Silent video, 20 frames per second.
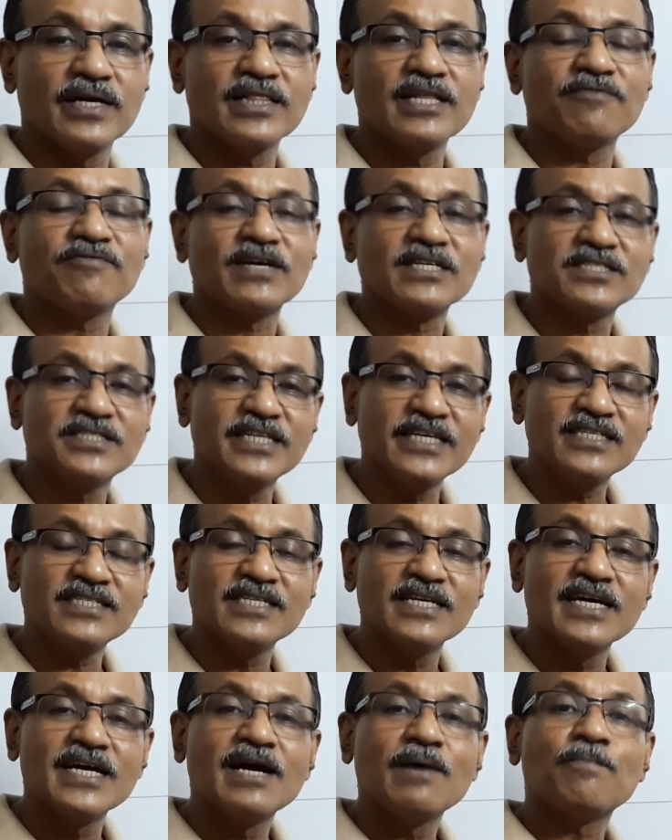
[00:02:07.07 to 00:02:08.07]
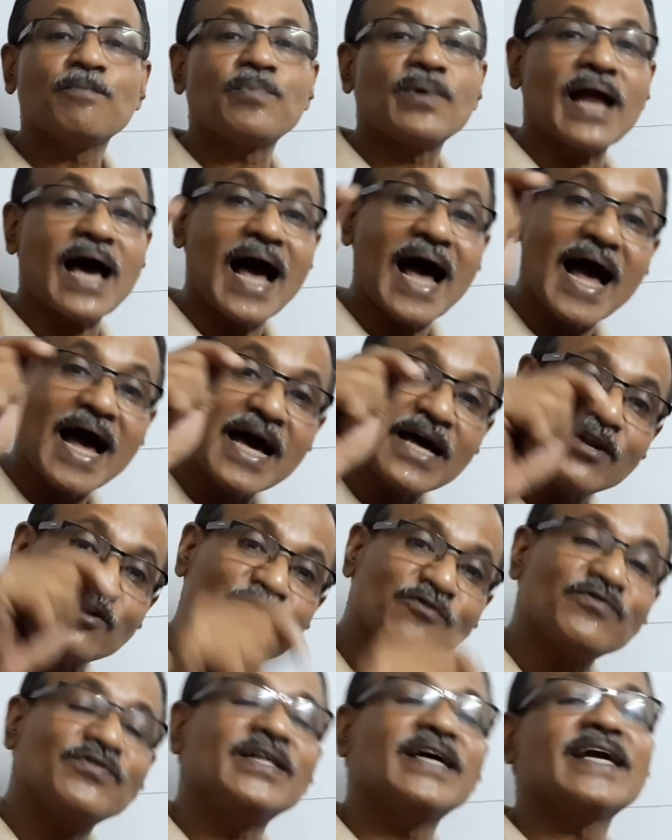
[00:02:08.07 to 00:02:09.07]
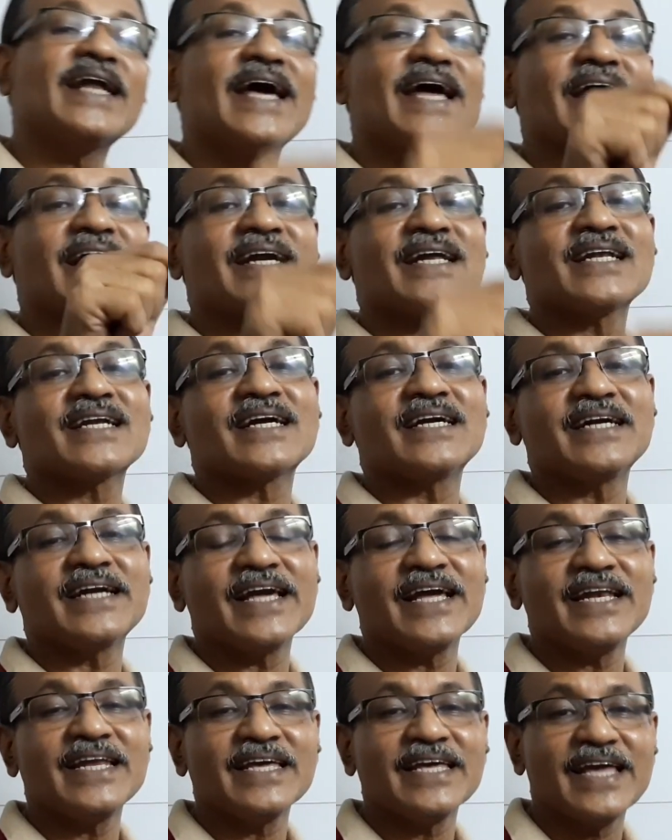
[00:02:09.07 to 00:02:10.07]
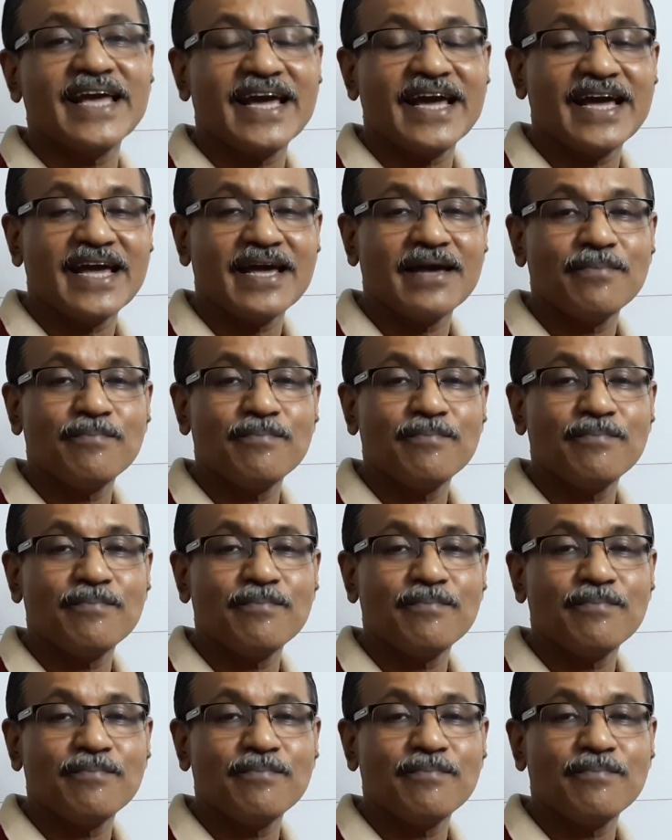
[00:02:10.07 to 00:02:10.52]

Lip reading: The first is plan of the diagonal containing A